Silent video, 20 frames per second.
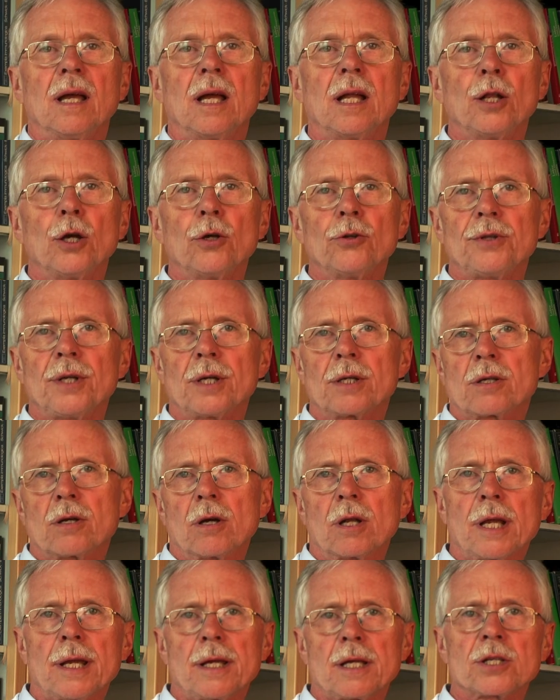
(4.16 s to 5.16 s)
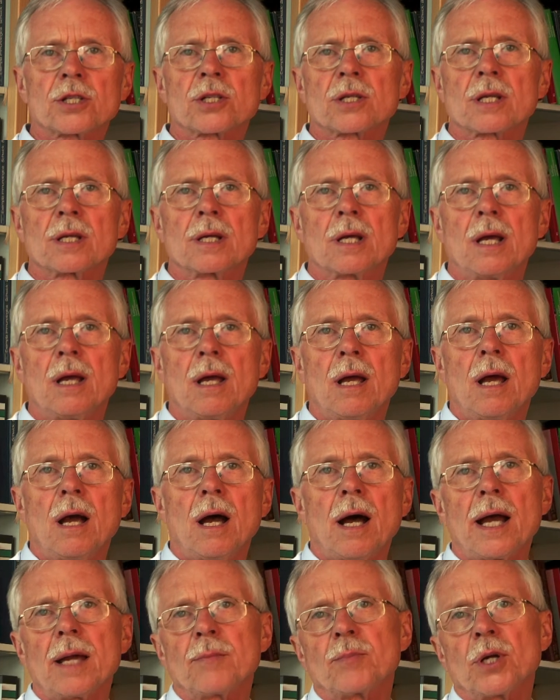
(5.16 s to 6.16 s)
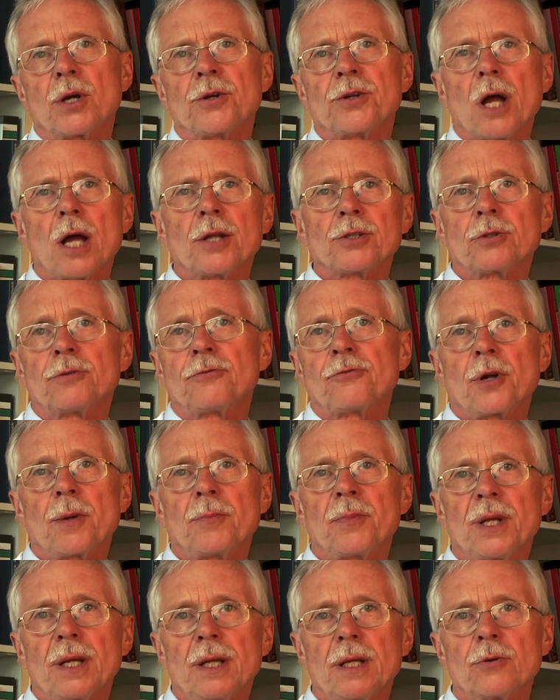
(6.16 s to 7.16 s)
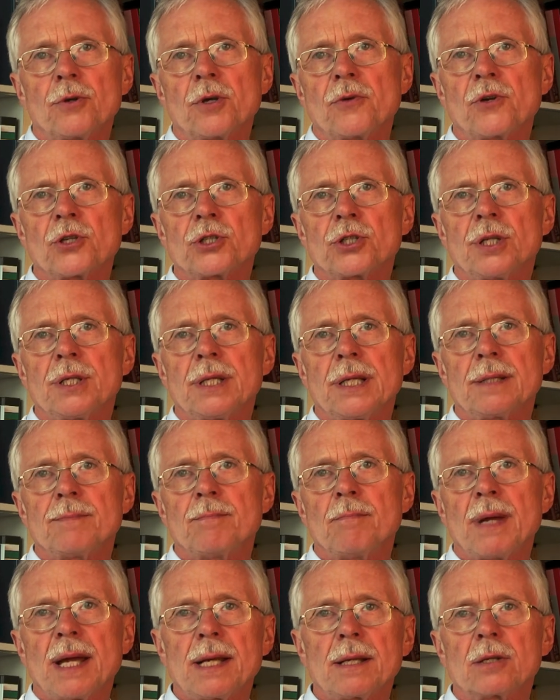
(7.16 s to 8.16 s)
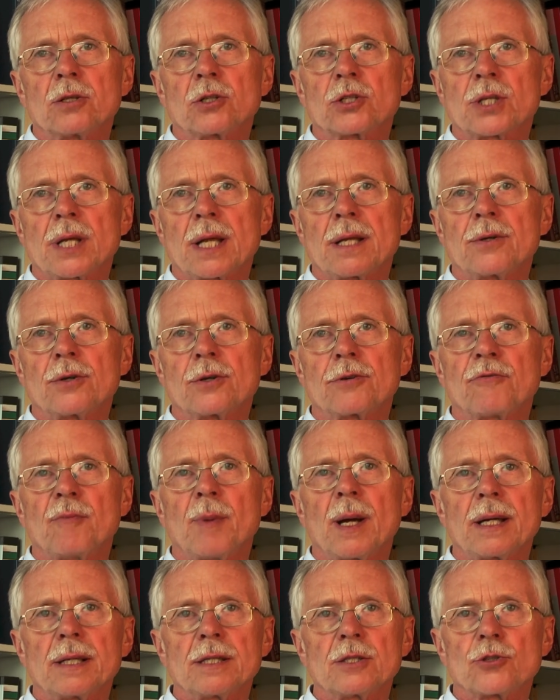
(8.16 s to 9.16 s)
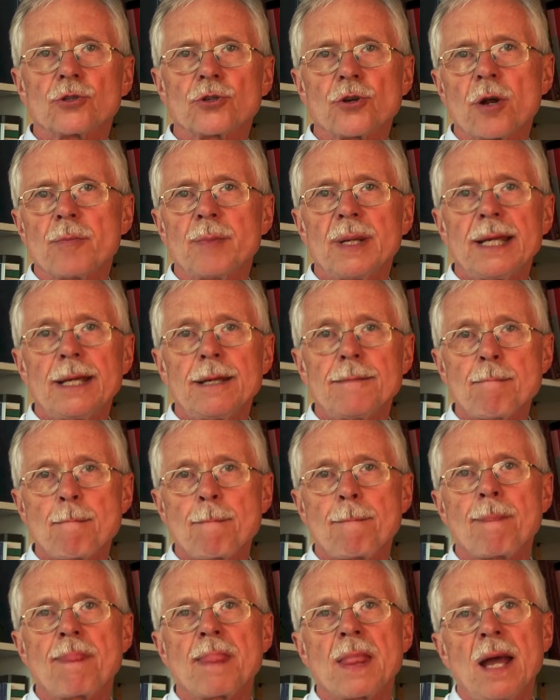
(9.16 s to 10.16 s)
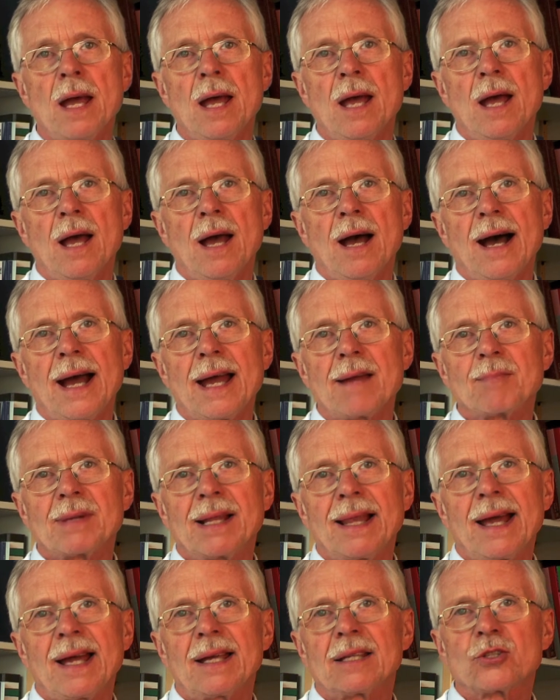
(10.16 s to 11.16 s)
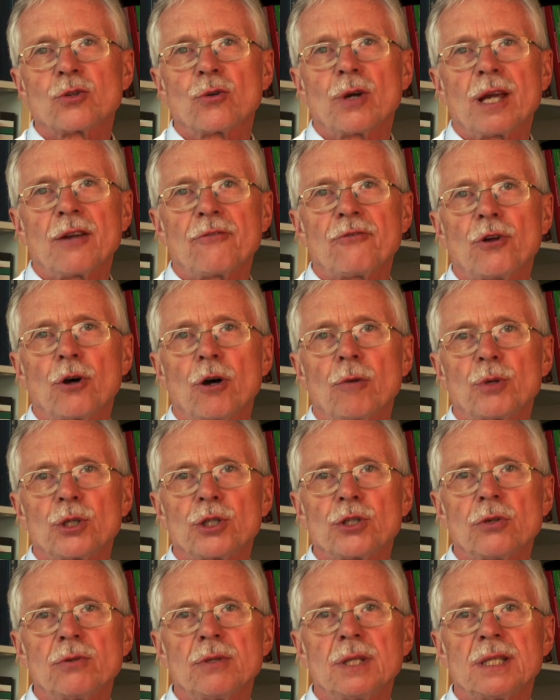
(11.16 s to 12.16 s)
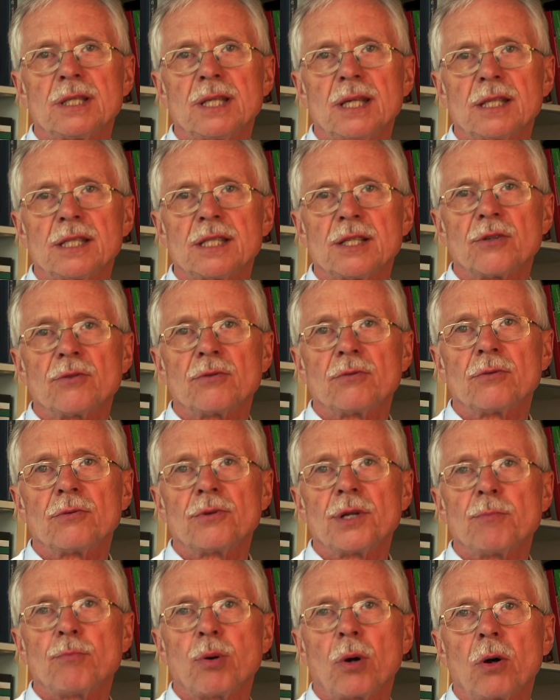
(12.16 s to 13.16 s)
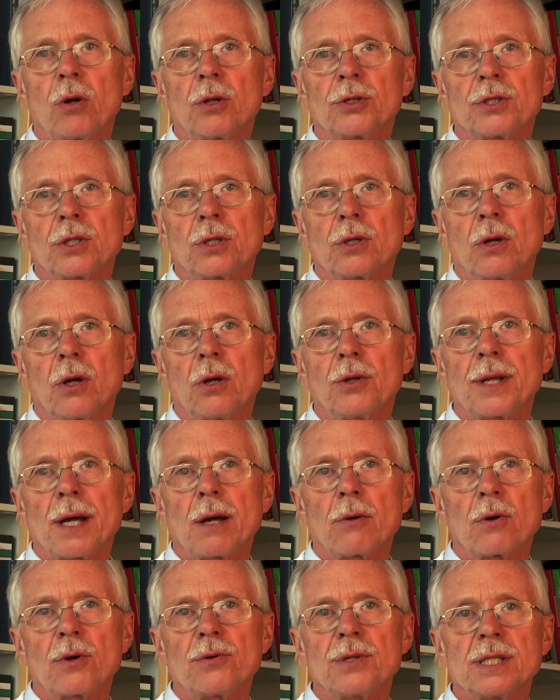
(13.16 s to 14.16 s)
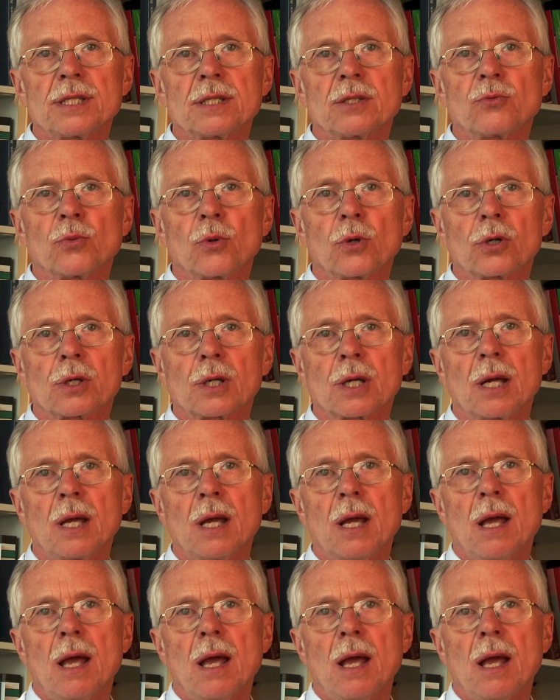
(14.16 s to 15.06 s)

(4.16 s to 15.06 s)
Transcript: Hello dear colleagues, I'm Gerd Otto from the University Medical Center of Mainz, Germany. I'm glad to have the opportunity to report on our recent work,